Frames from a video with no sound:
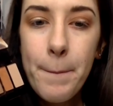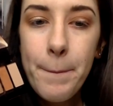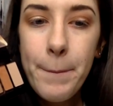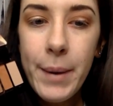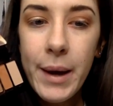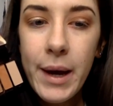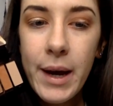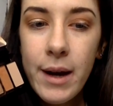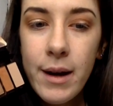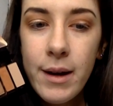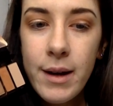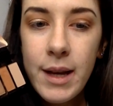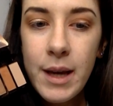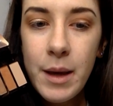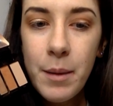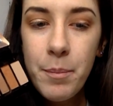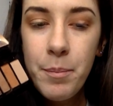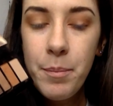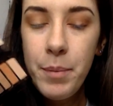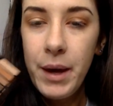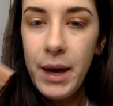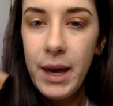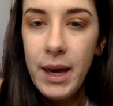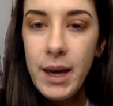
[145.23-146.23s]
Barely
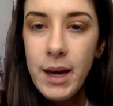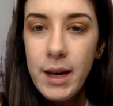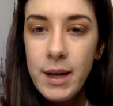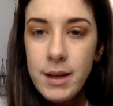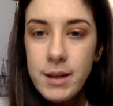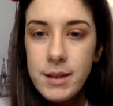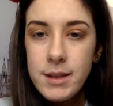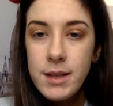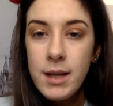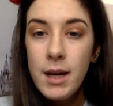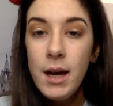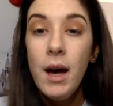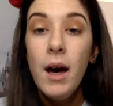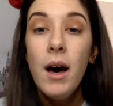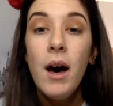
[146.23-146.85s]
Baked.